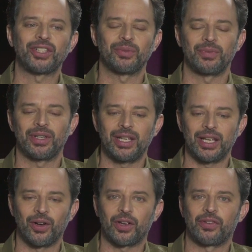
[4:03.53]
him,
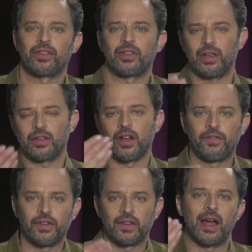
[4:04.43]
because it's
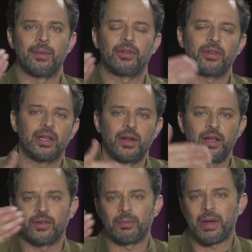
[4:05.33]
oftentimes,
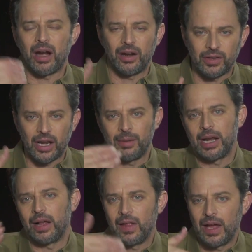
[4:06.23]
he's in Paris and I'm in
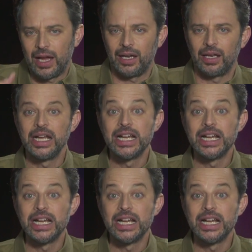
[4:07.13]
LA, and